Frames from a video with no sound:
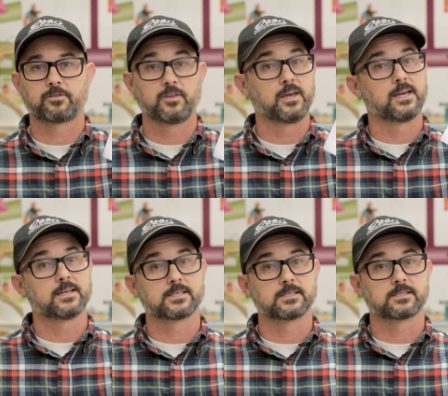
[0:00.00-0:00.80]
The thing
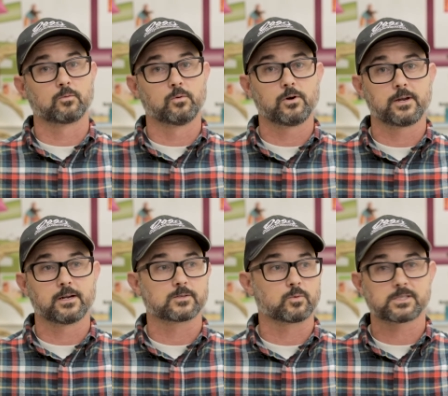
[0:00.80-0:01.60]
is, is the rule here
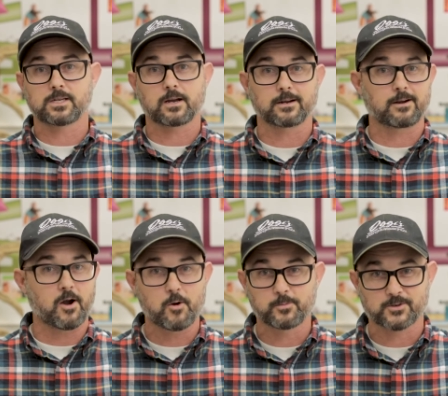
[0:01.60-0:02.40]
is we're stuck in our
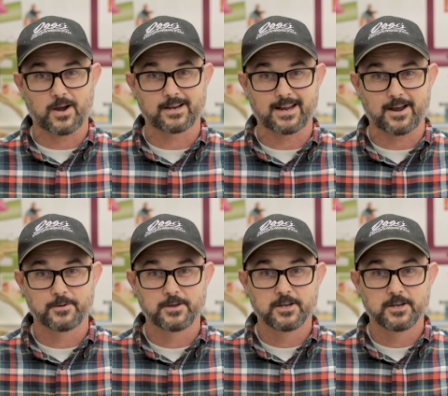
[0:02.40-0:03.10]
homes right now.